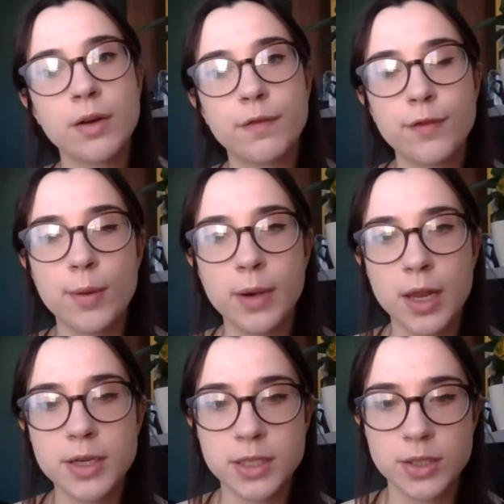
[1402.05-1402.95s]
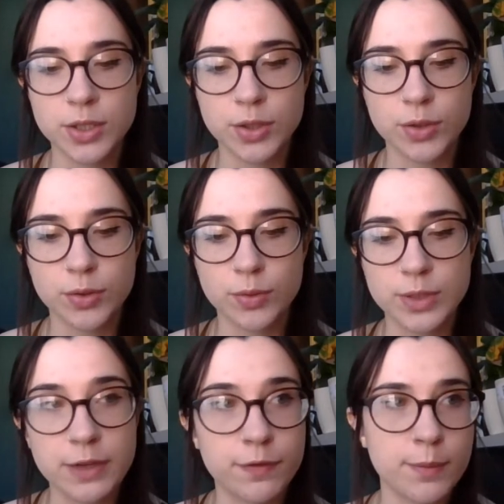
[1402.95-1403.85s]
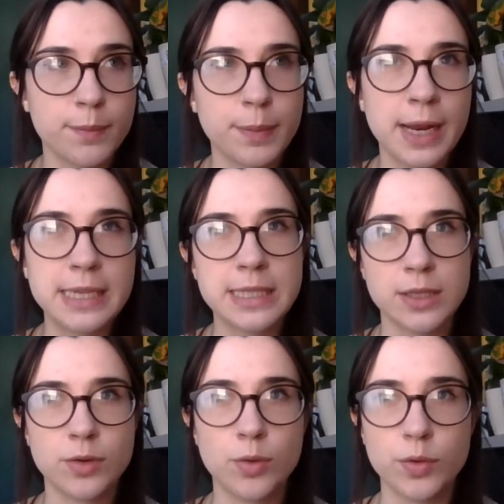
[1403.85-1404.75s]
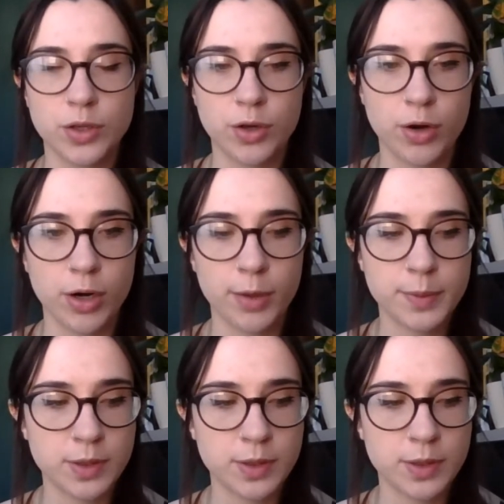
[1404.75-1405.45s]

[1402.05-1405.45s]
from London to different places in Northern Europe.